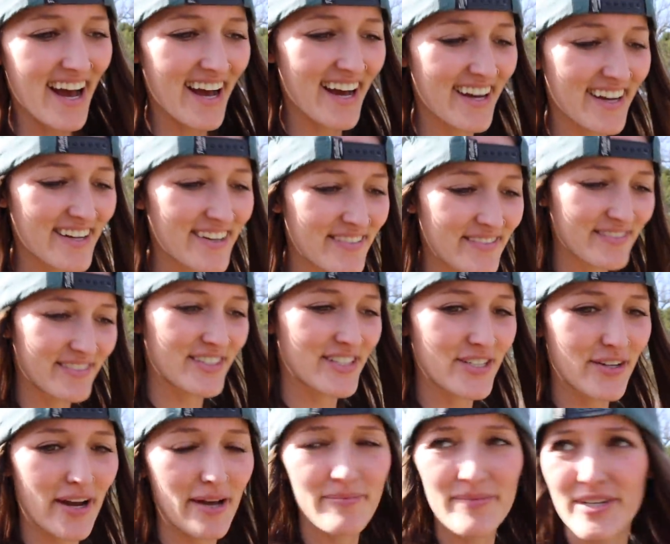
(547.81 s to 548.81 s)
um,
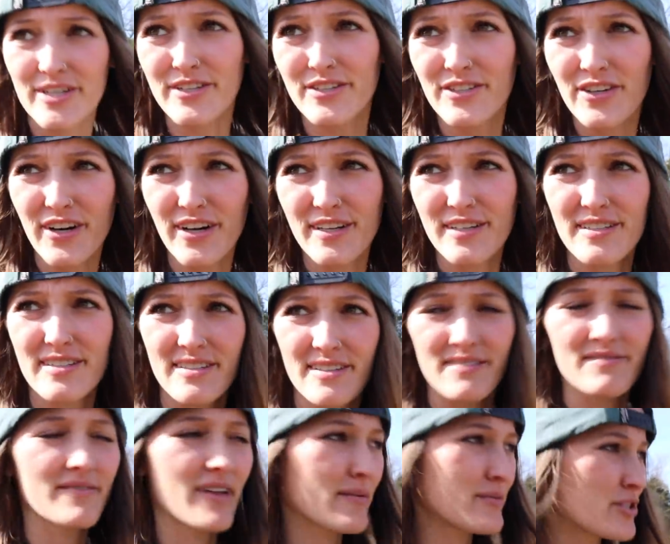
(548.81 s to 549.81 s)
so I'm gonna start,
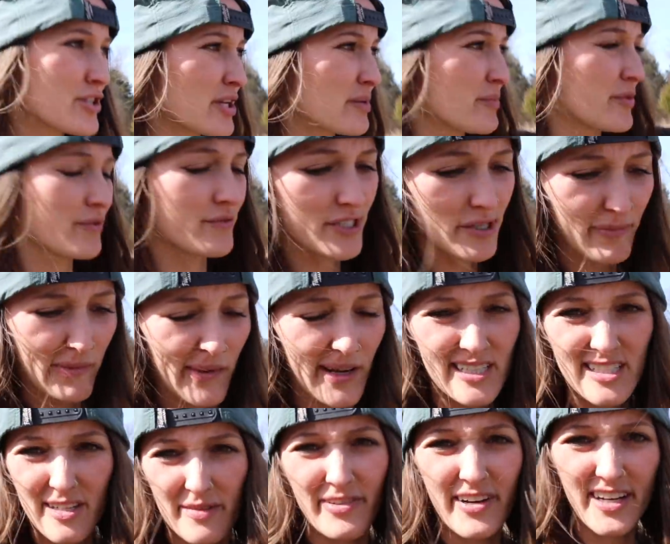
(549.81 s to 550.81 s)
I'm just gonna move some of my
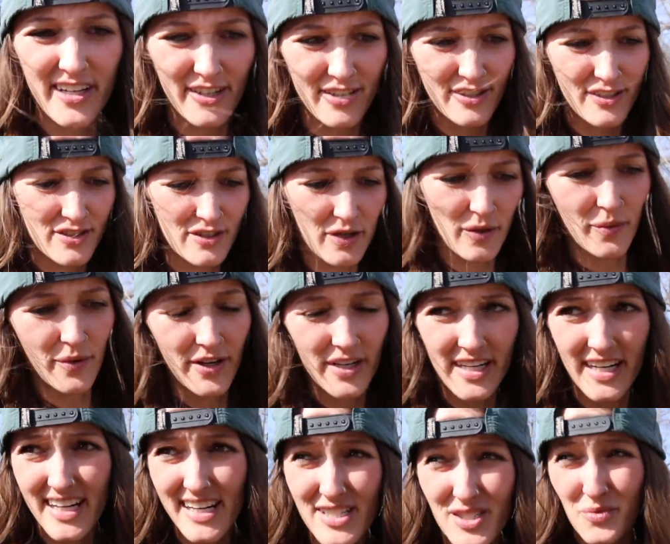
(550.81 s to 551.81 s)
stuff out here and start
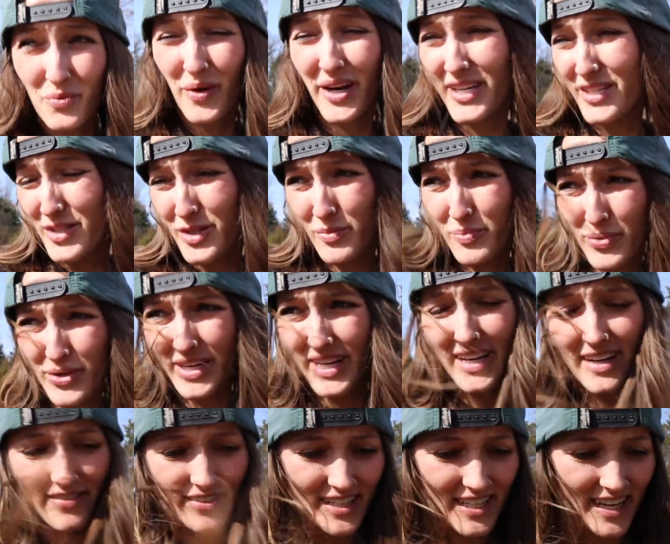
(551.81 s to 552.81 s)
working. It's way too
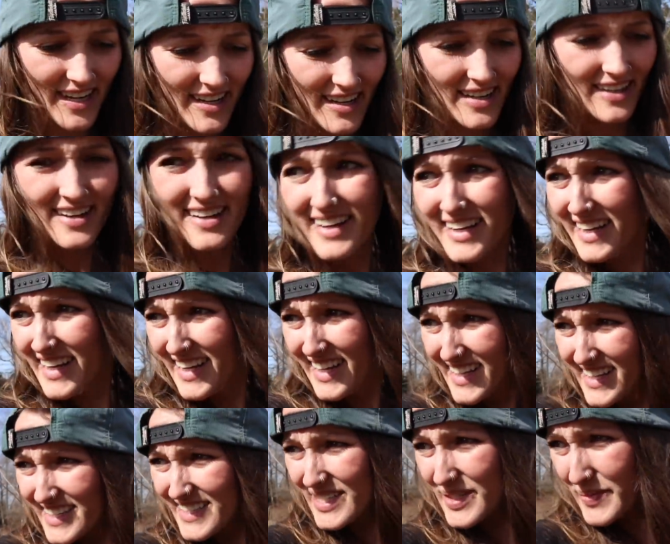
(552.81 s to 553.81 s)
pretty of a day
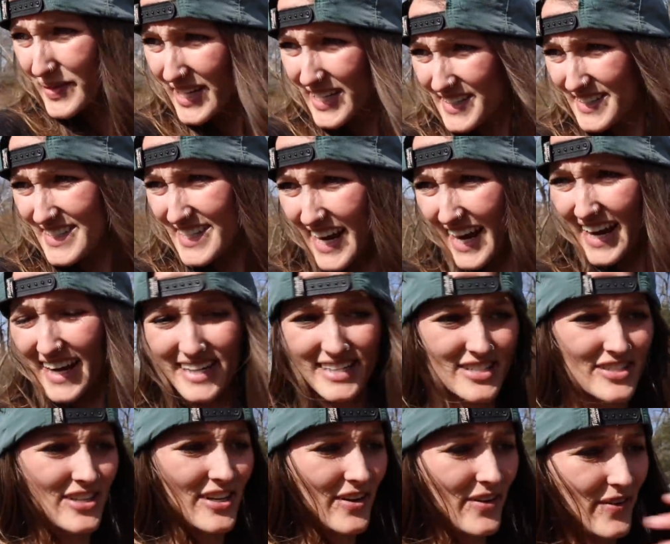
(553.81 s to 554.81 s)
to be inside.
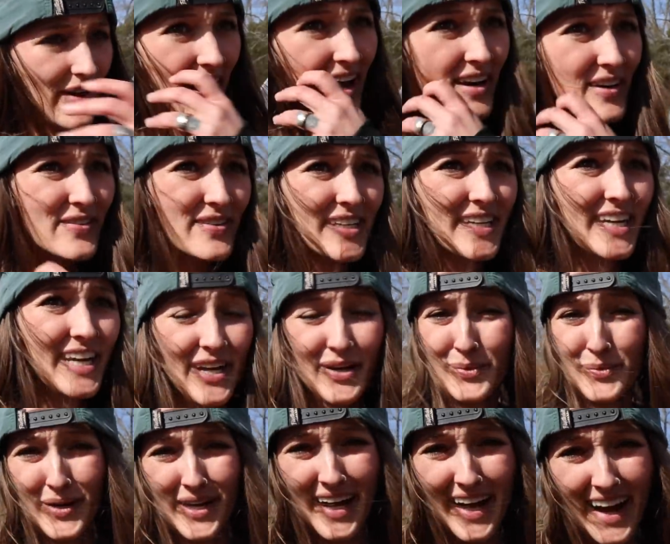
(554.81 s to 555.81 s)
So I don't really
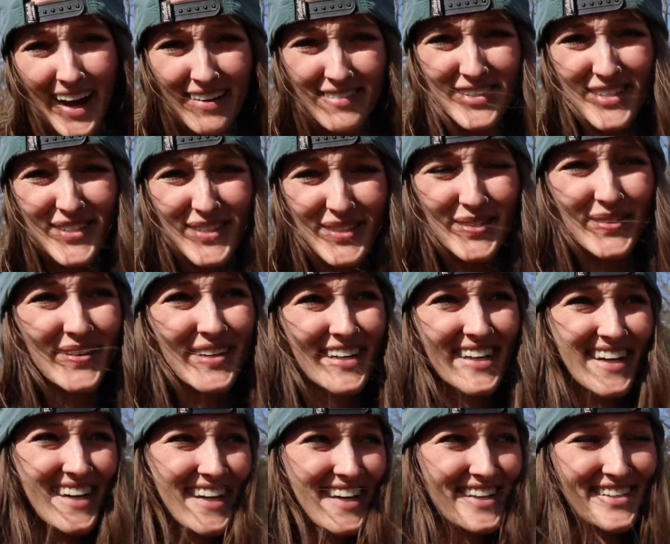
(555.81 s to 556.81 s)
care what I have to do
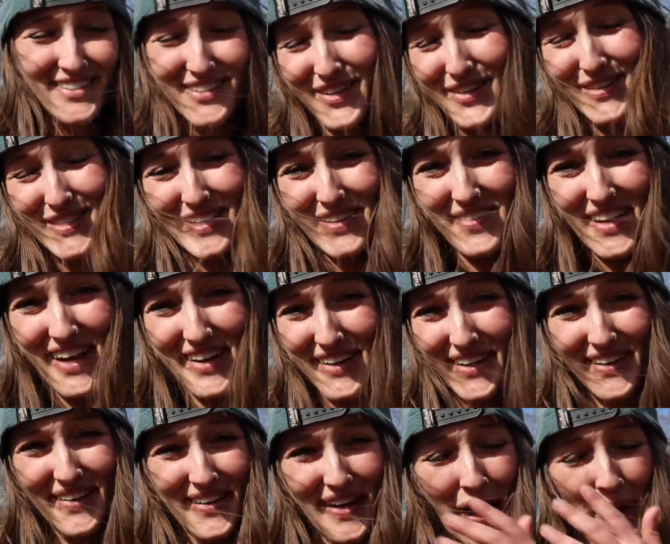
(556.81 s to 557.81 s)
as long as I'm out
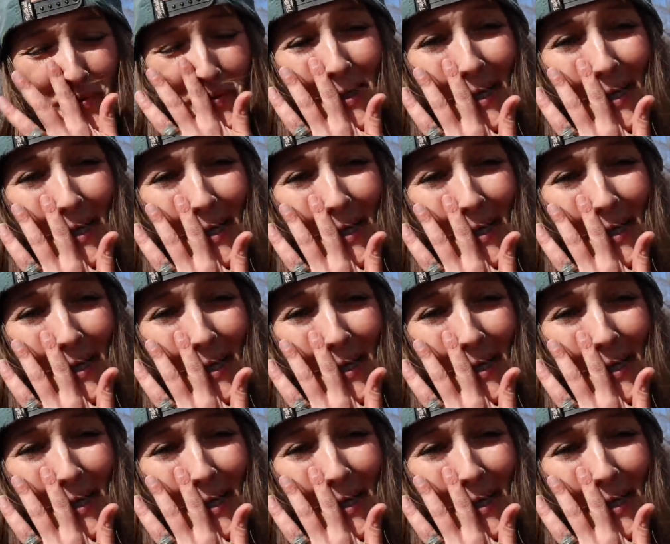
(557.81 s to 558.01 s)
here. I,